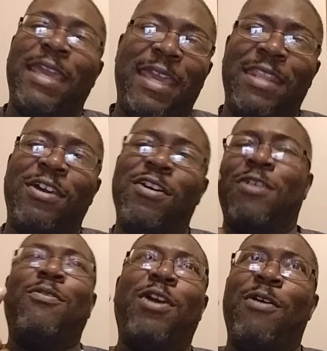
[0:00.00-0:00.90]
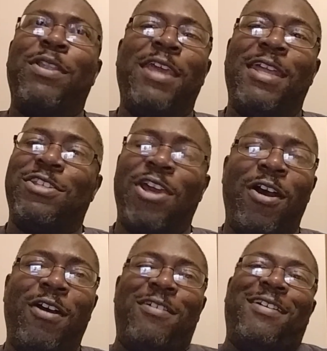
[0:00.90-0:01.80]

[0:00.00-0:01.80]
and the hook will go in that jaw,